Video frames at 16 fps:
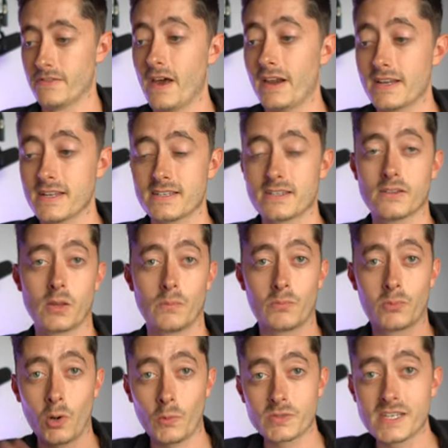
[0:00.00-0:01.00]
That is the
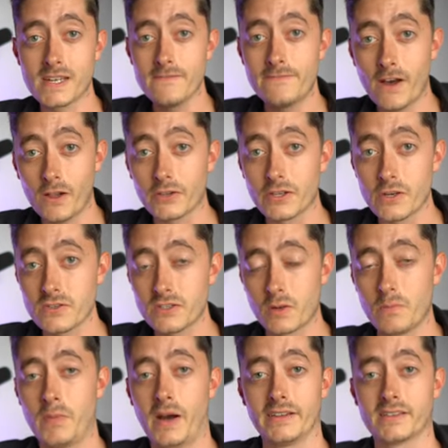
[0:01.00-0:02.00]
property values
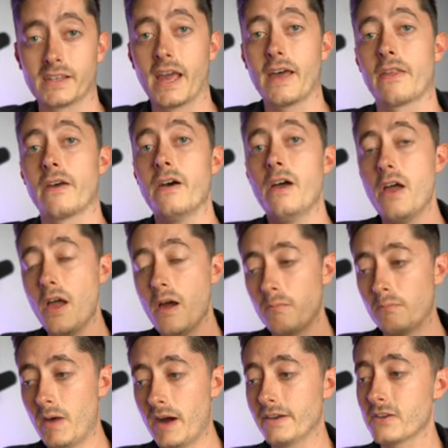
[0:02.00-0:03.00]
combined together,
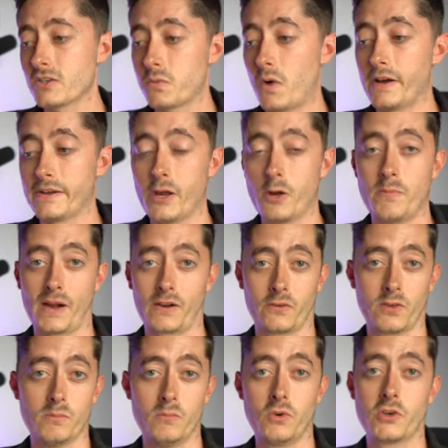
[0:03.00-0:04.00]
minus what I owe back
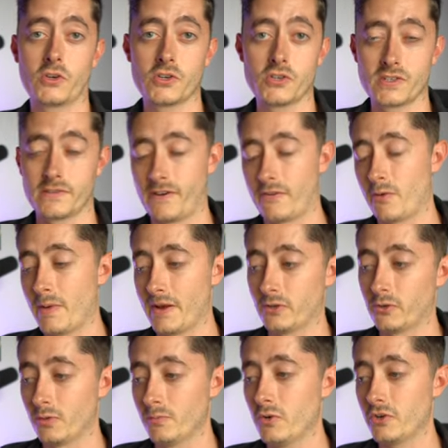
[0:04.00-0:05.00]
on the mortgages, if I repaid
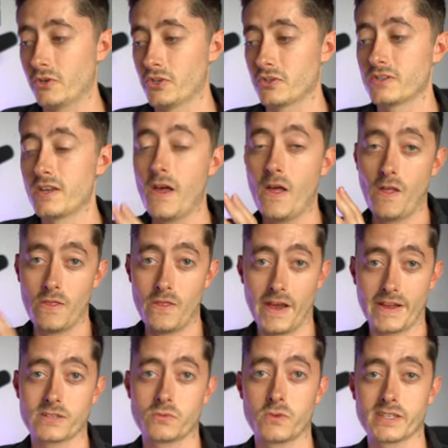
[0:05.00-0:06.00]
all the mortgages,
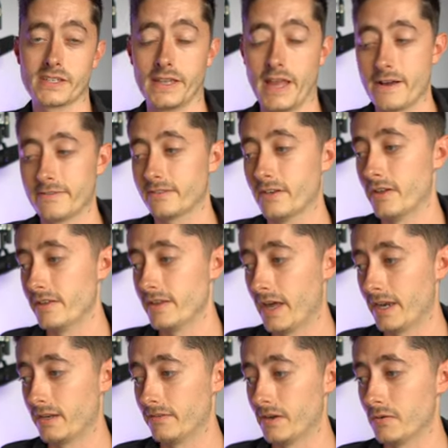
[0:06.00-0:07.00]
that's what's left at the
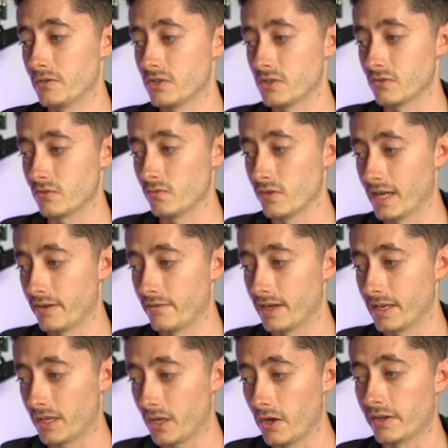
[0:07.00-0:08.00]
end of it, which is really,
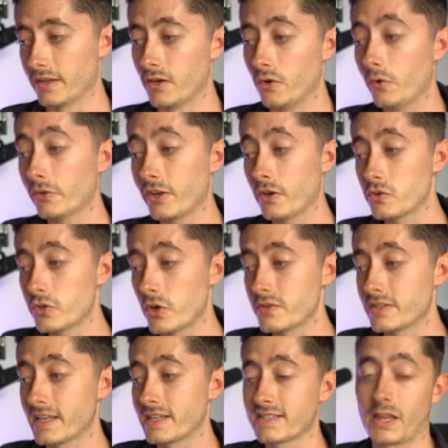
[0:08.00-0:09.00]
really good. It also
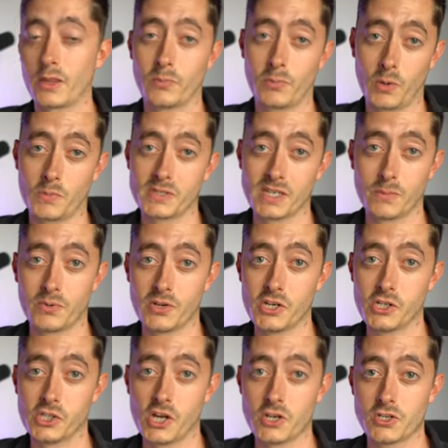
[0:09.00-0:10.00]
shows things like the property
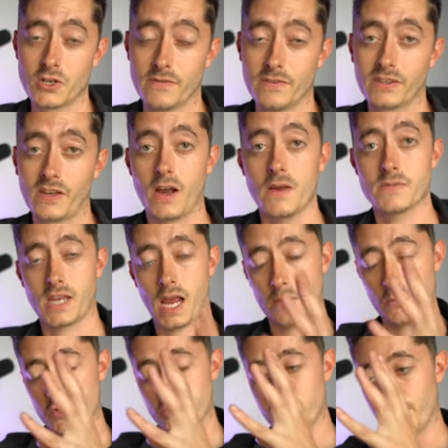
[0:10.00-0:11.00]
appreciation over time, so how
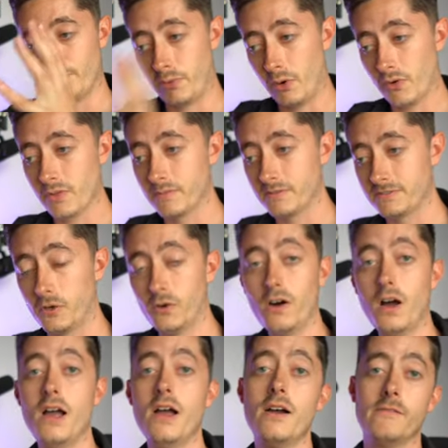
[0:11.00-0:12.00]
much you bought them for
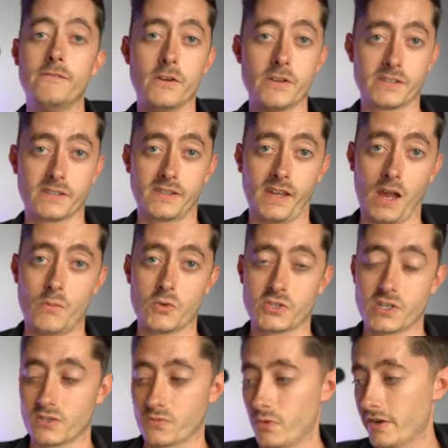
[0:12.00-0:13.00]
versus how
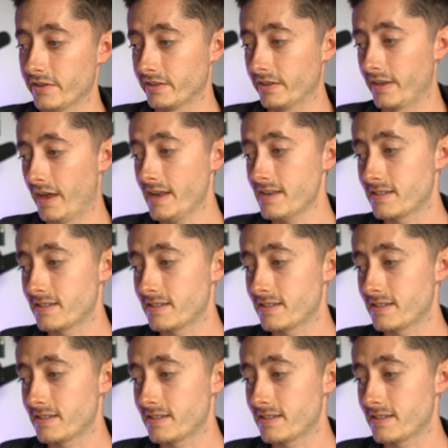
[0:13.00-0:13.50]
much it's worth today.